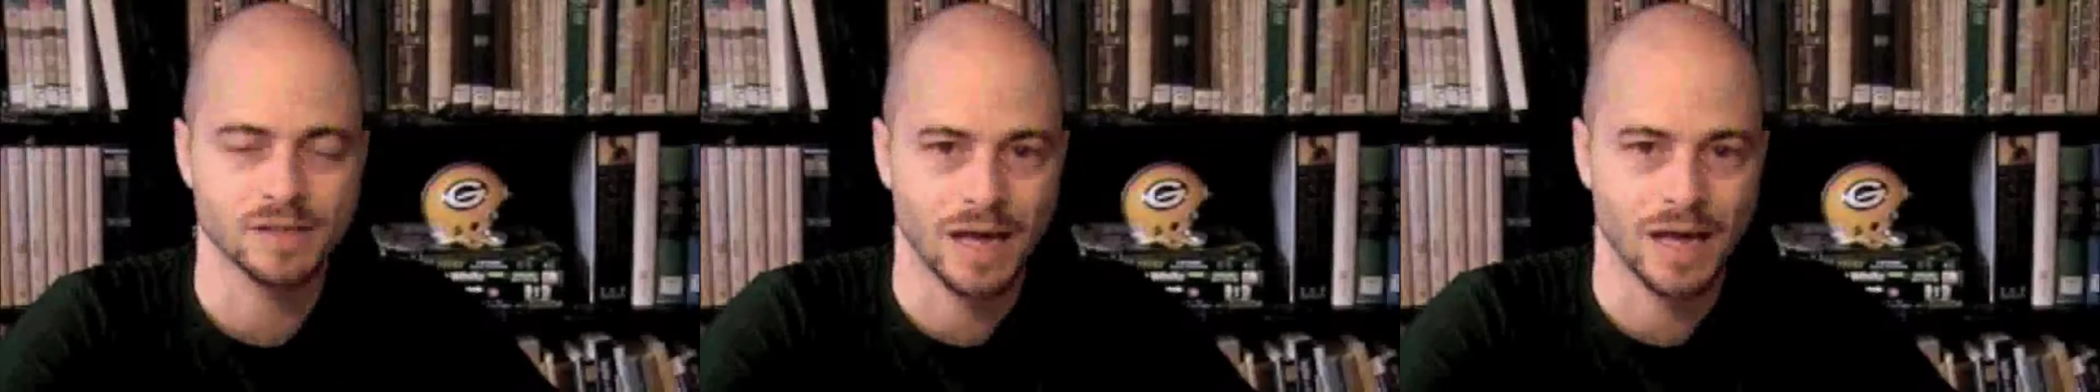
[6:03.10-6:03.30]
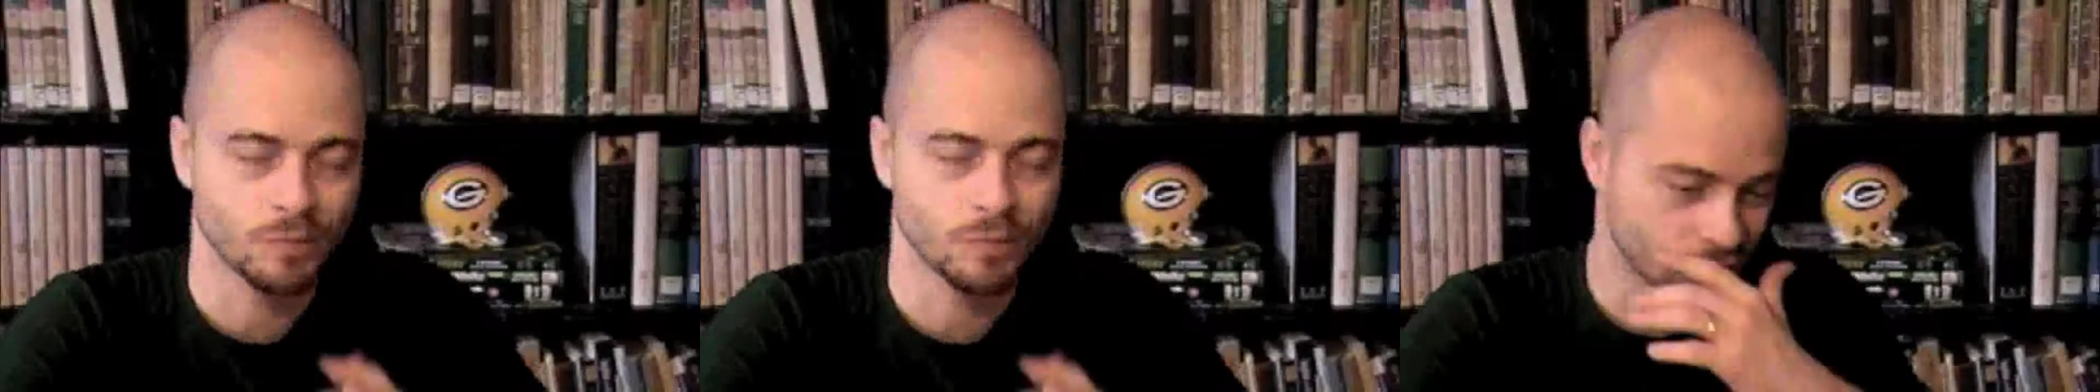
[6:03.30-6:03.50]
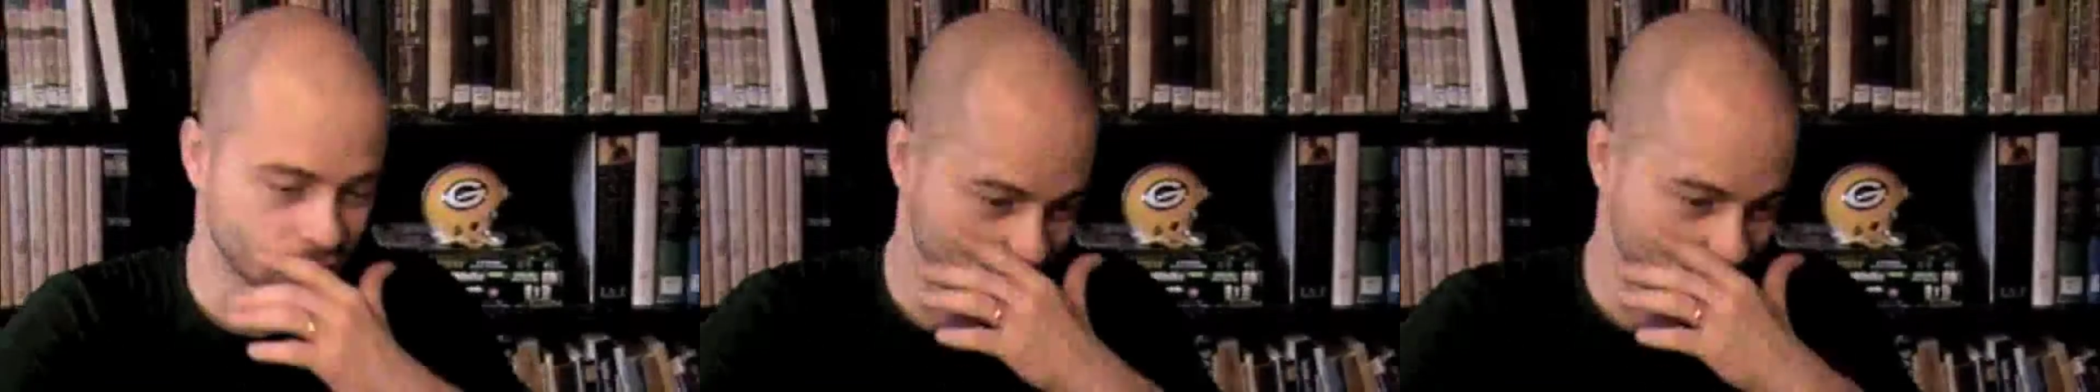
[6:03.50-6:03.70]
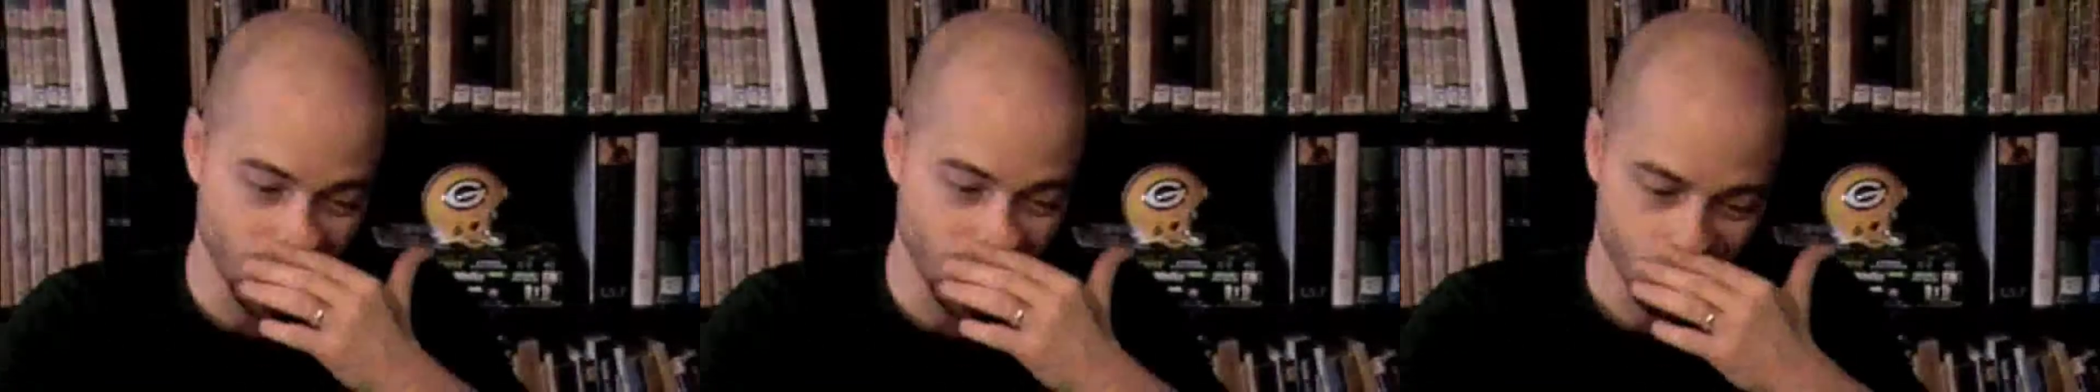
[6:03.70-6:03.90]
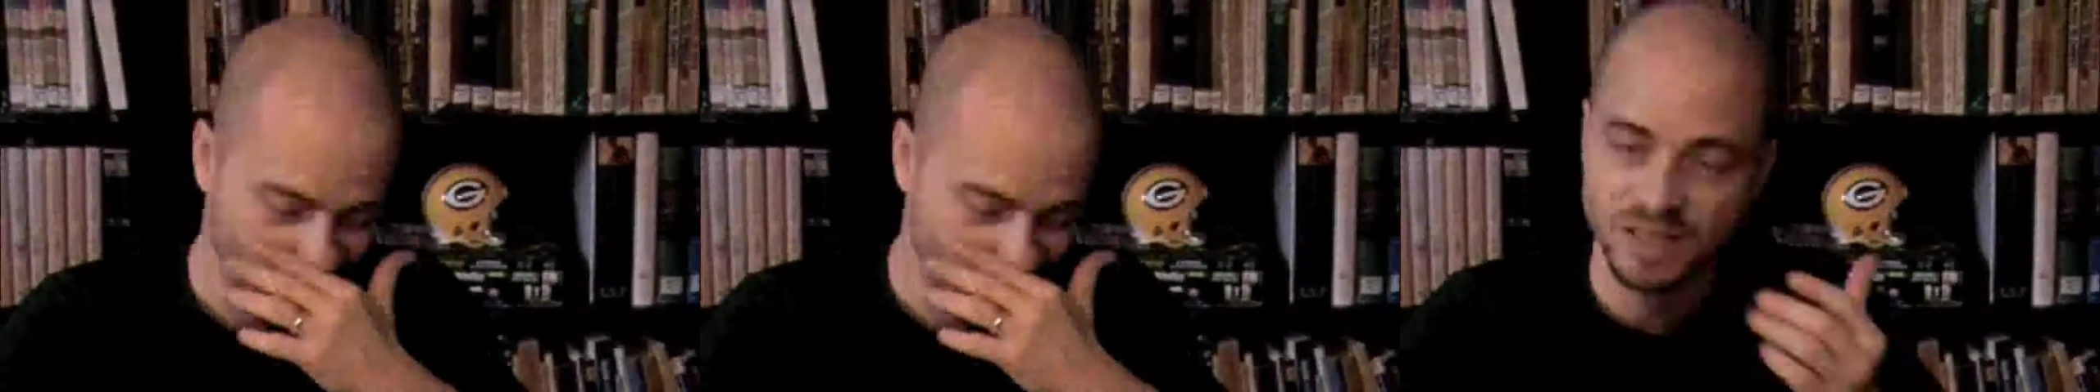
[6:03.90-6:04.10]
game. This has been
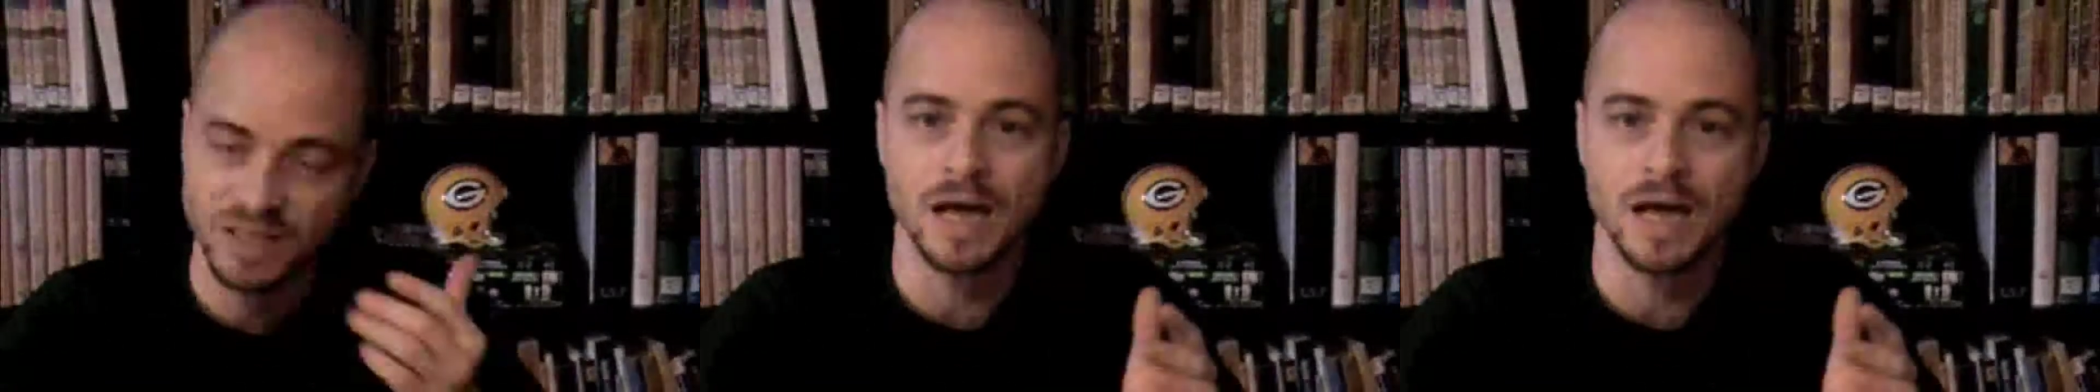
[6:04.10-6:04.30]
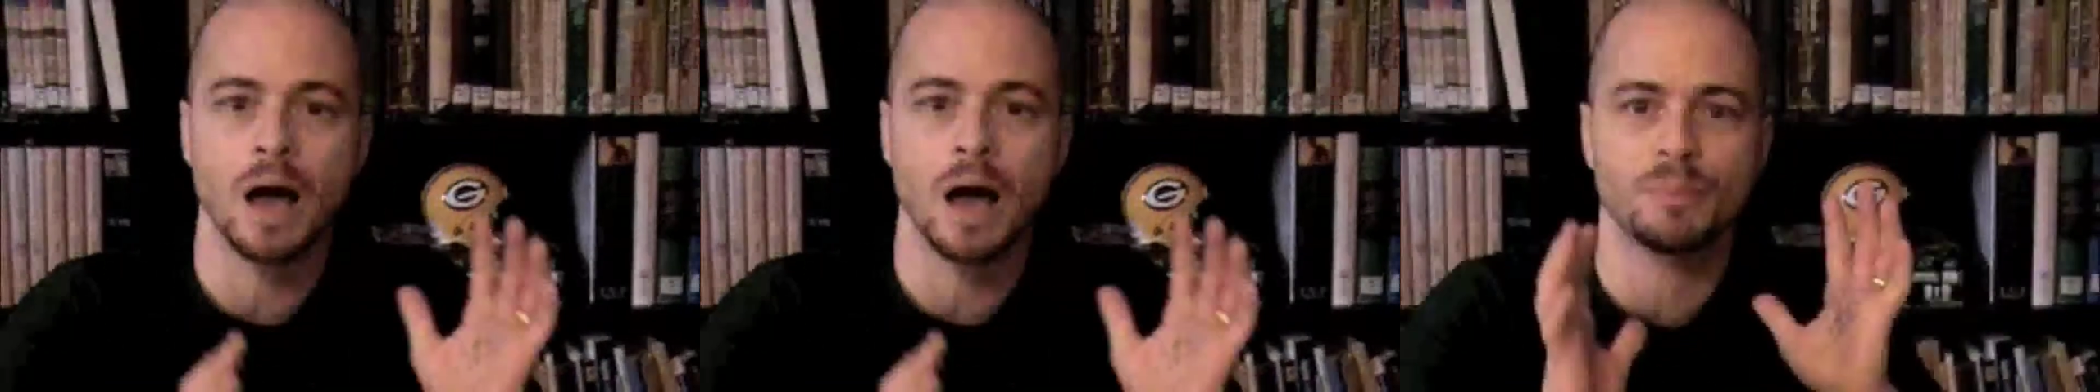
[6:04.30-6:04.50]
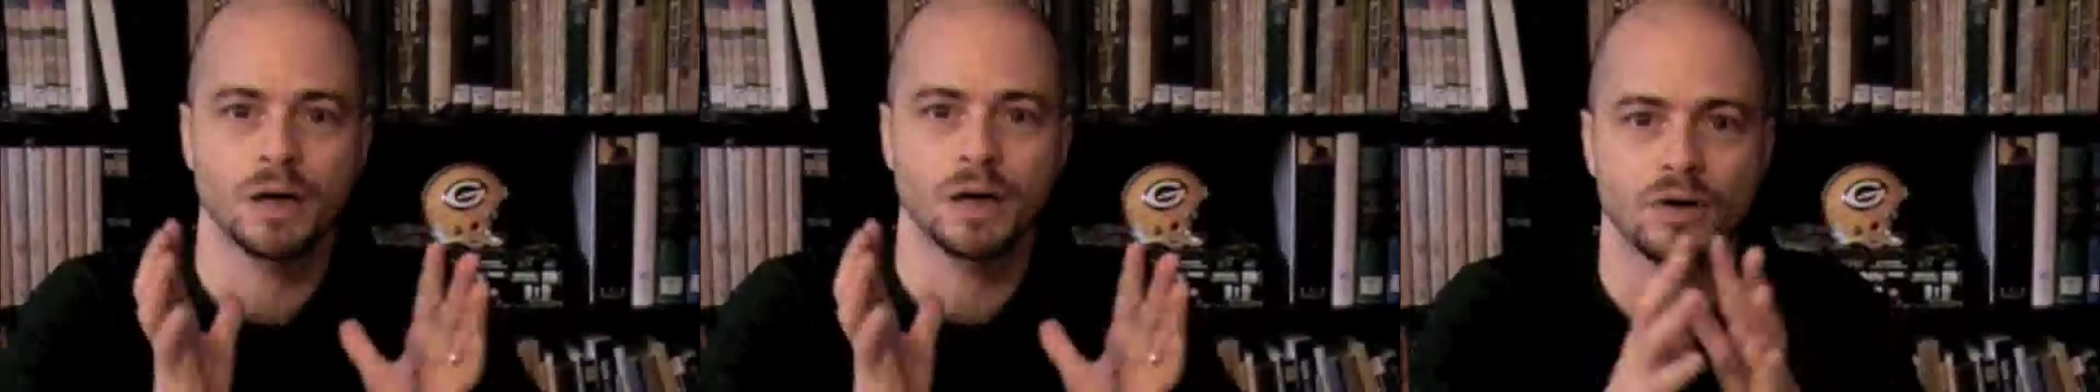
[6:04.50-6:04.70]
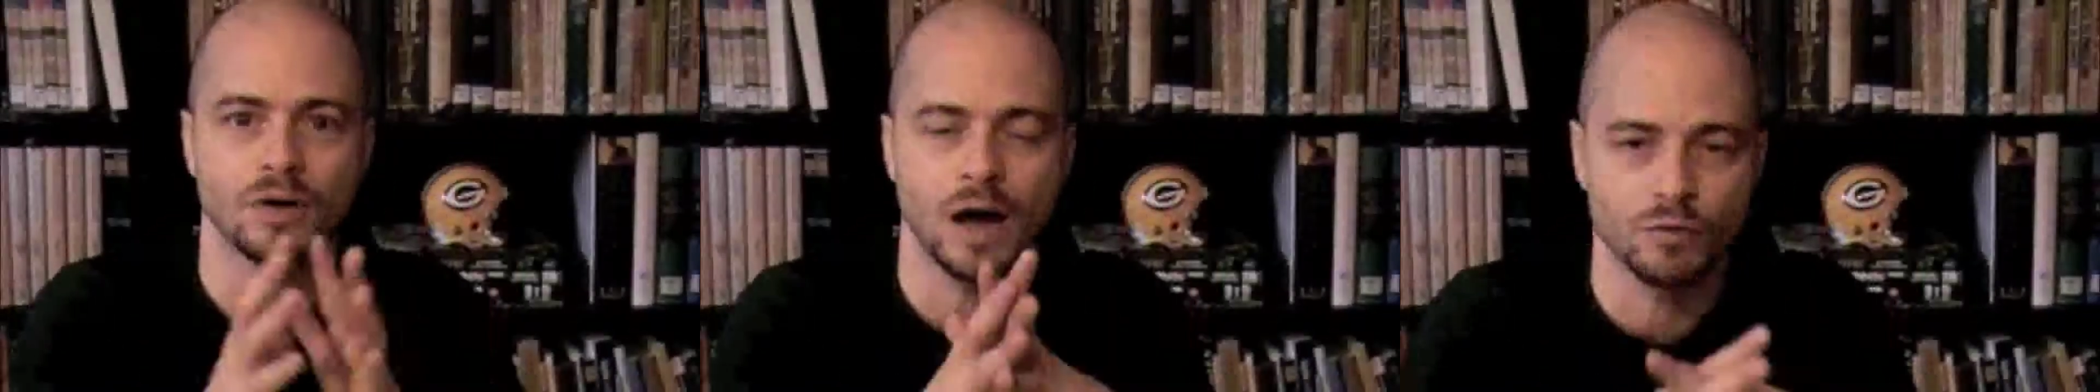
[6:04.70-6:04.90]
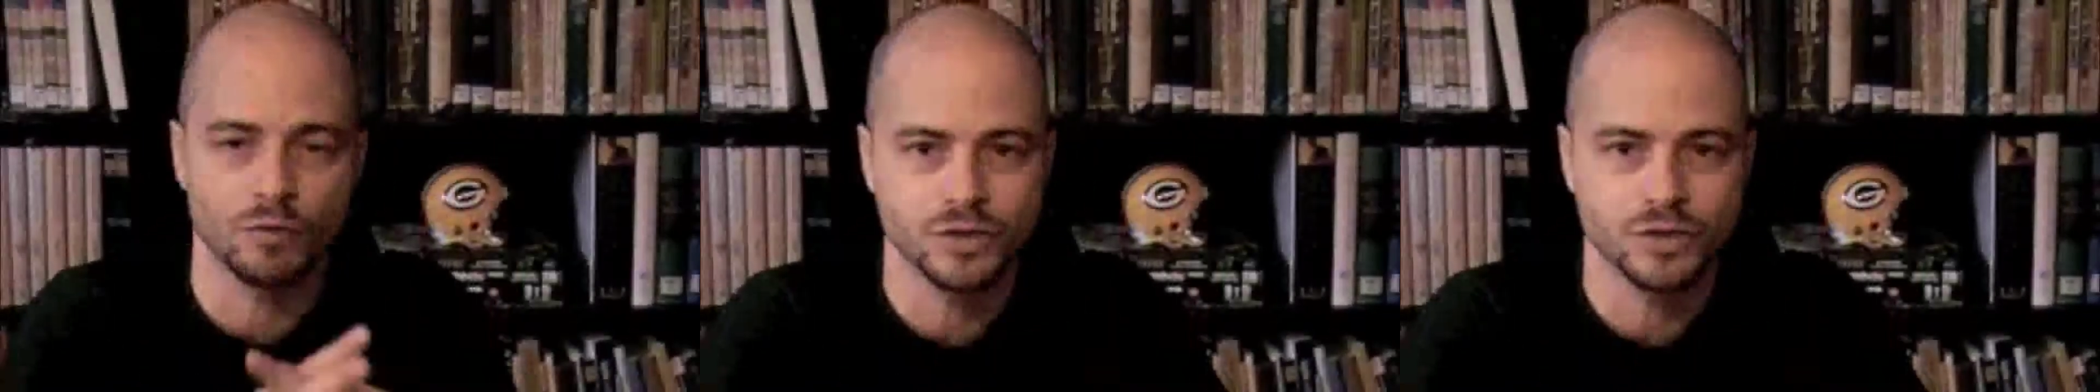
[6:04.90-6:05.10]
a big topic of
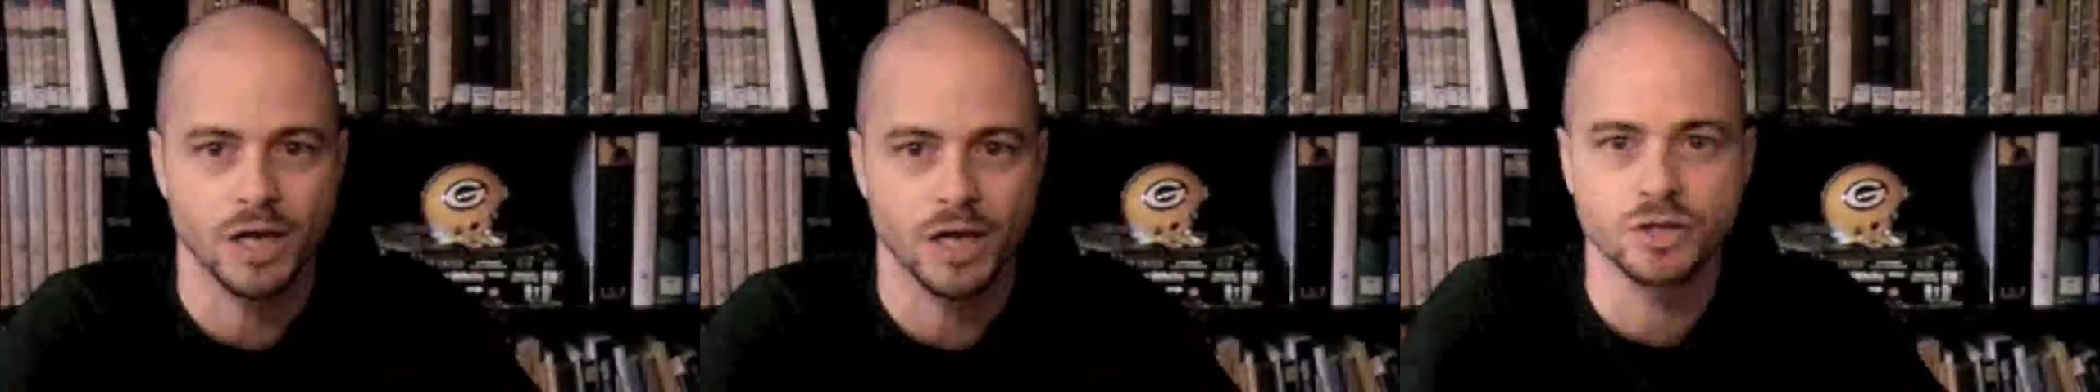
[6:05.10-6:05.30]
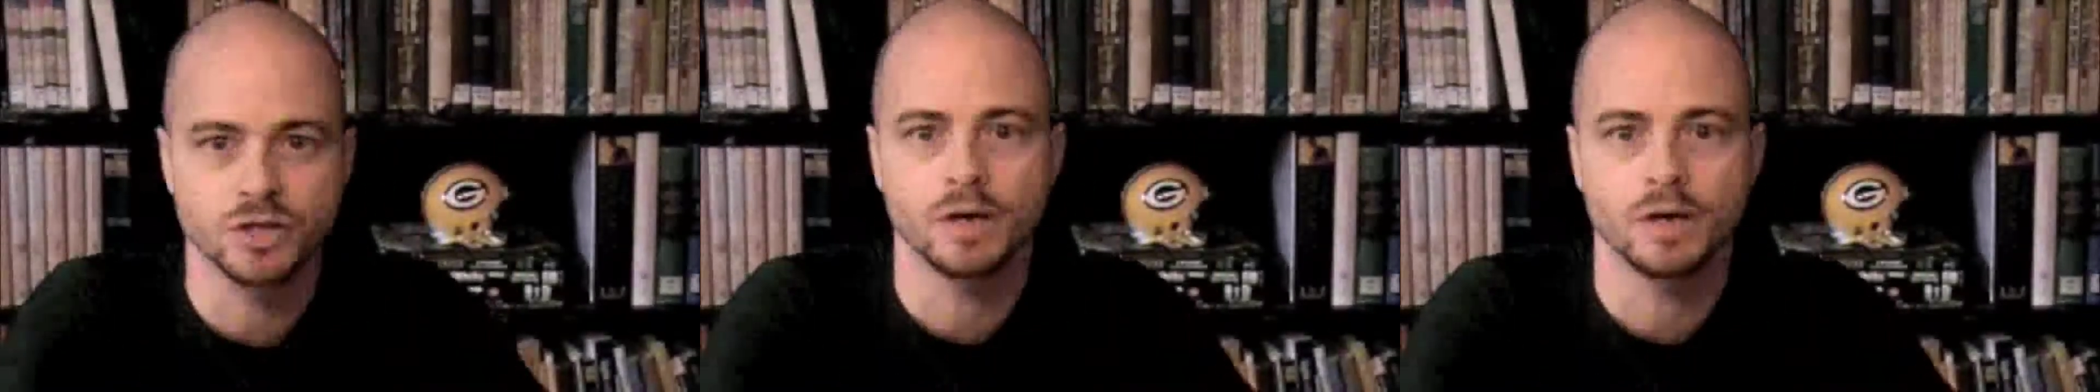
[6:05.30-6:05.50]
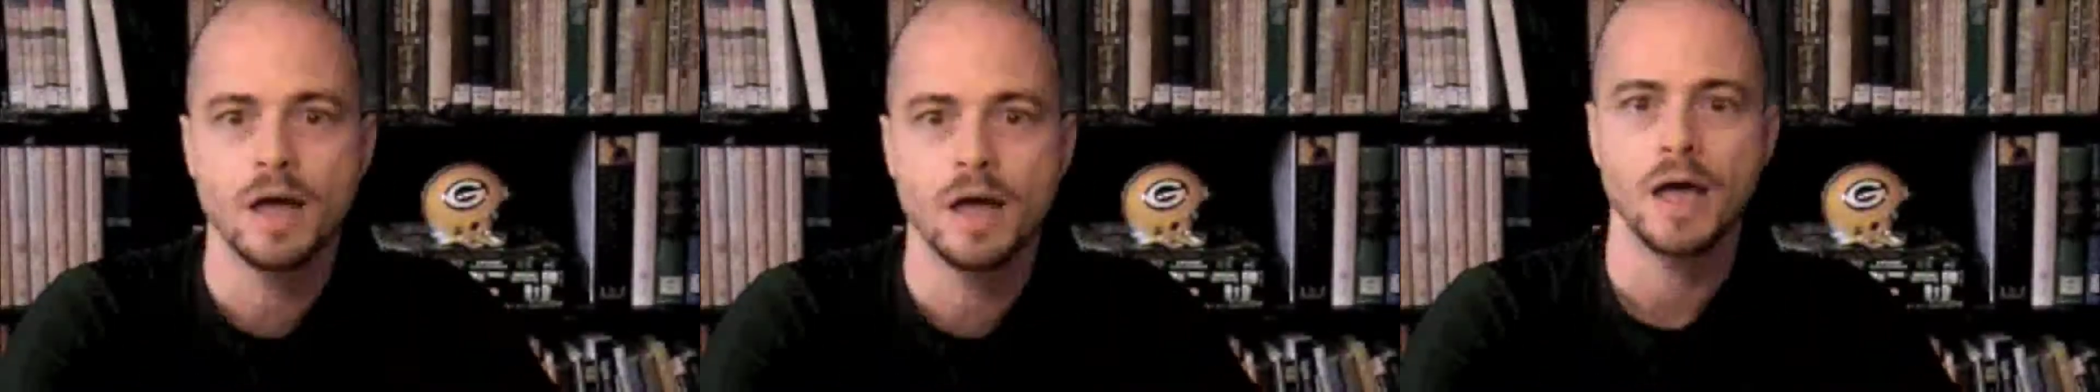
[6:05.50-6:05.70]
conversation.